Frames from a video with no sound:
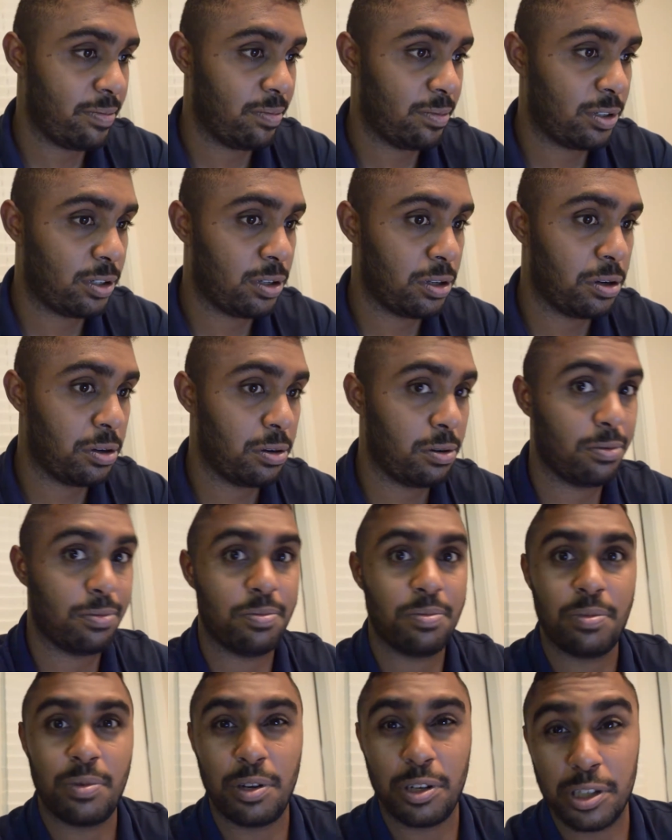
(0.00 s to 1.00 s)
So
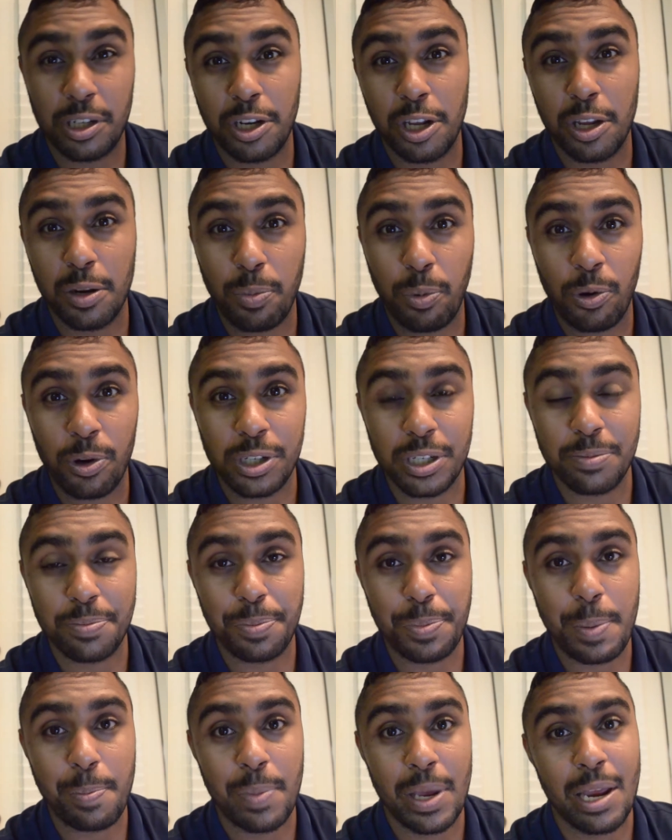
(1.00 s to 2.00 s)
there's another portion
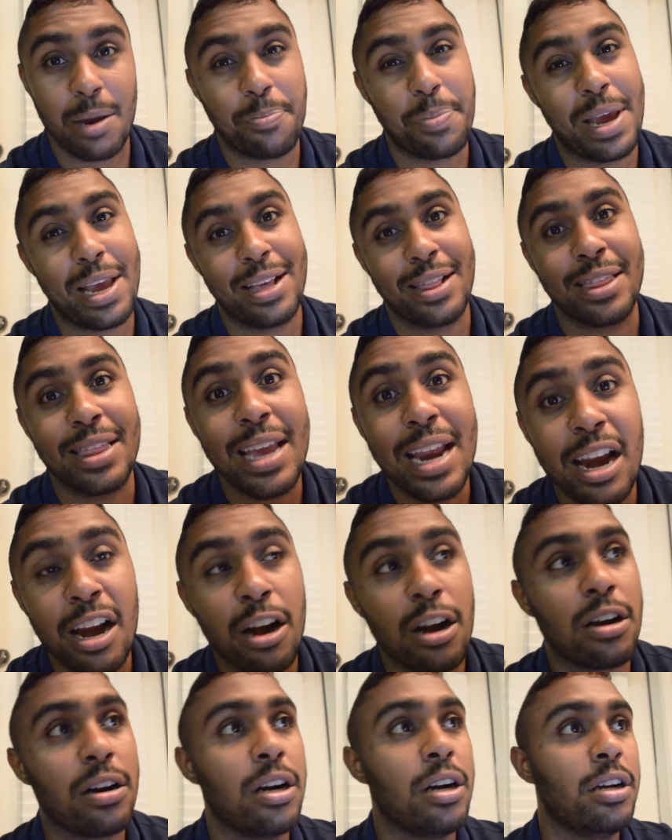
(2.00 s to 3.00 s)
being paid
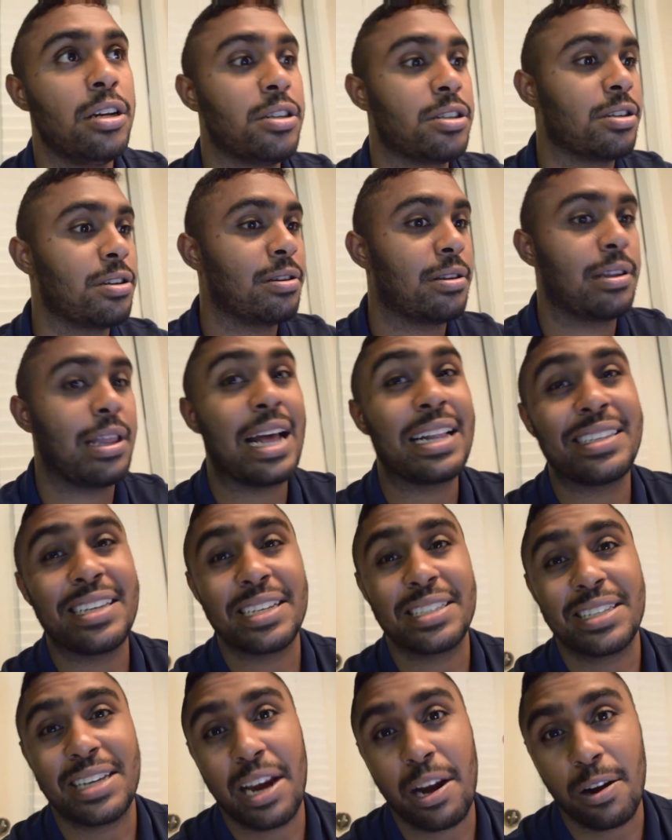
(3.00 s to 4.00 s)
there, so that
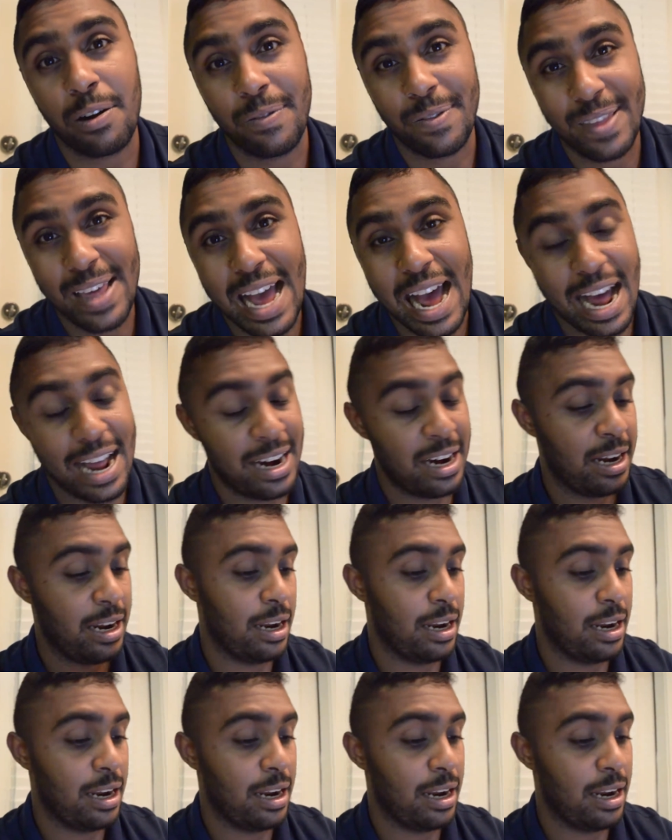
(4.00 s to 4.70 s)
takes care of that.